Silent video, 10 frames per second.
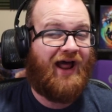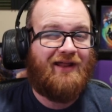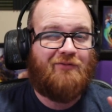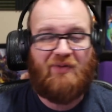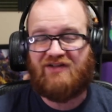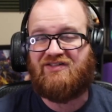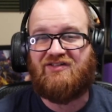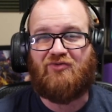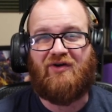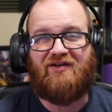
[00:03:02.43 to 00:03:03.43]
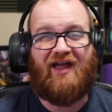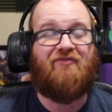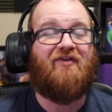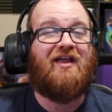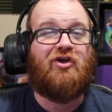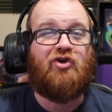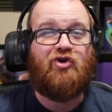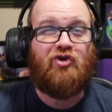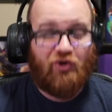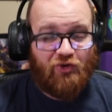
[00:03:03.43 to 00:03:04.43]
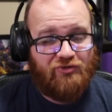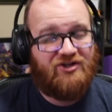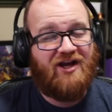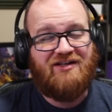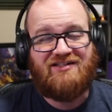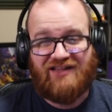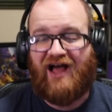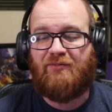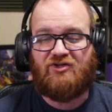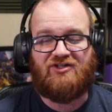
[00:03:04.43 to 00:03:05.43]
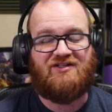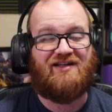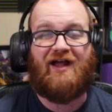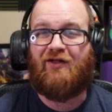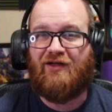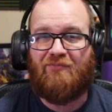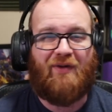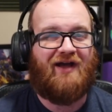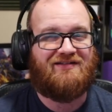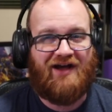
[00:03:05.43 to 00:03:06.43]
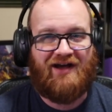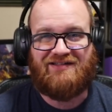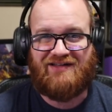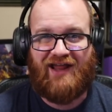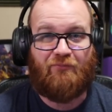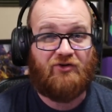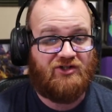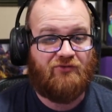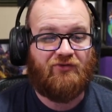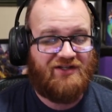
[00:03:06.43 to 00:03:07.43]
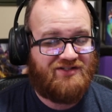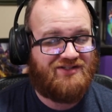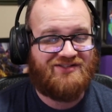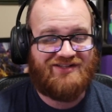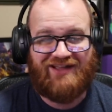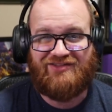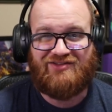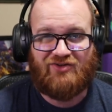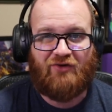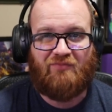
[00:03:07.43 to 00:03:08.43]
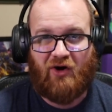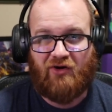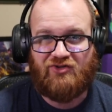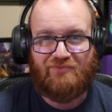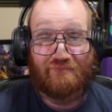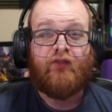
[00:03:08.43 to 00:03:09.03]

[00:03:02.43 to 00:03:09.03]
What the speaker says: think Pixie's going to have a huge slot machine style impact on Snap when she releases at the start of March.